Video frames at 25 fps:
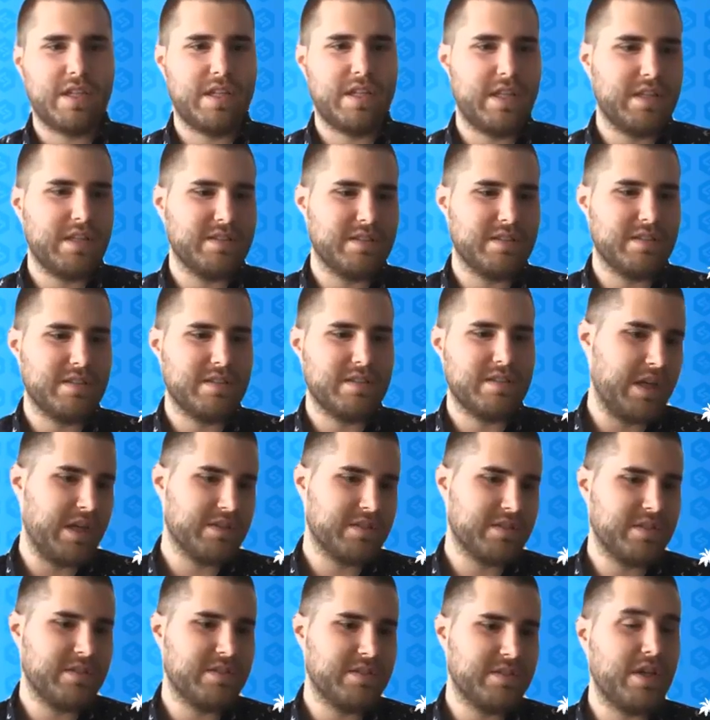And then someone
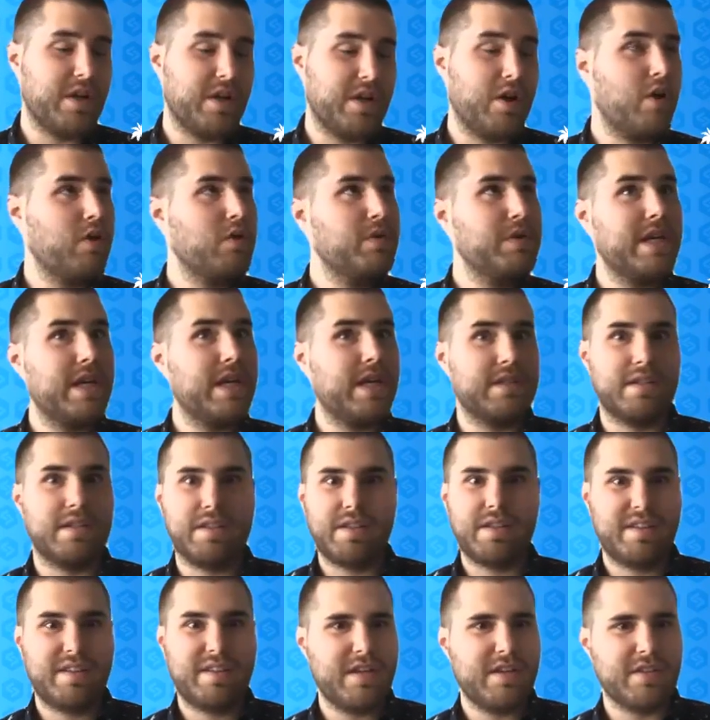else can say, oh yeah, I
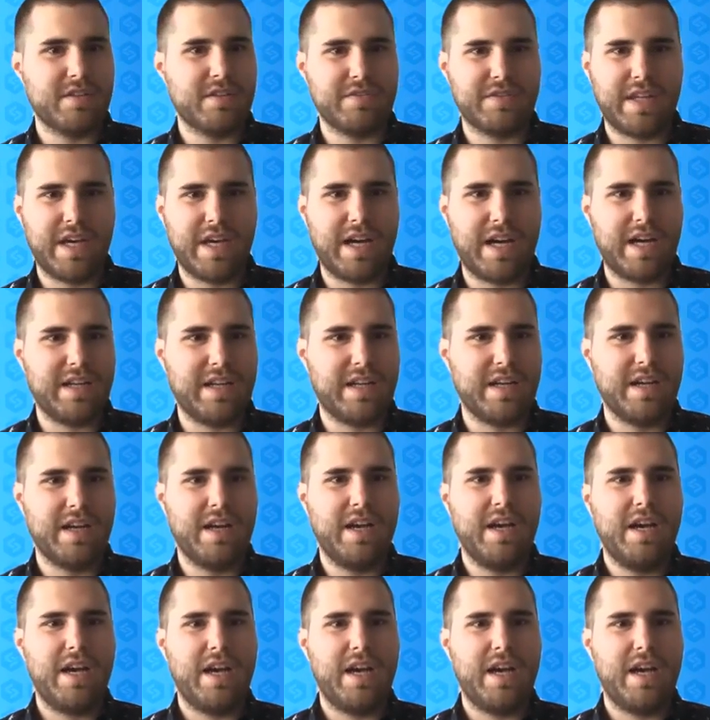didn't think of that.